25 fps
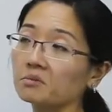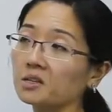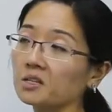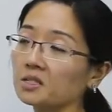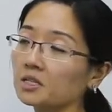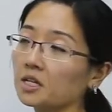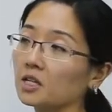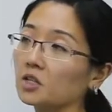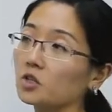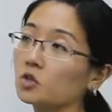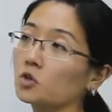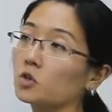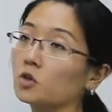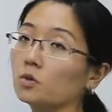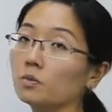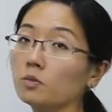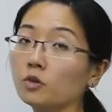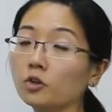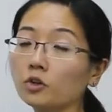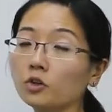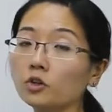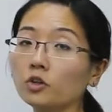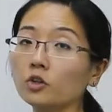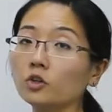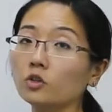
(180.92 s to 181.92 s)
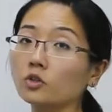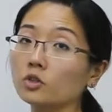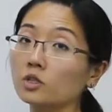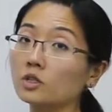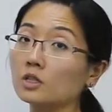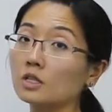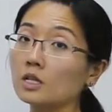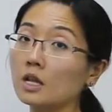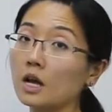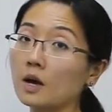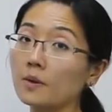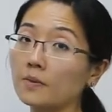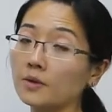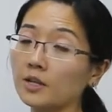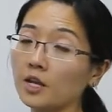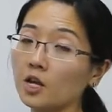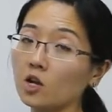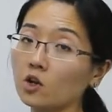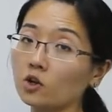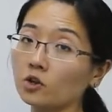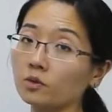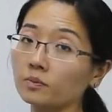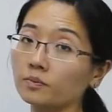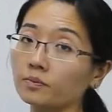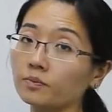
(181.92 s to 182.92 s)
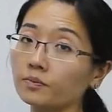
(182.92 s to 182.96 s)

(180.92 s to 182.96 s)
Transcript: Is that the numerator or the denominator?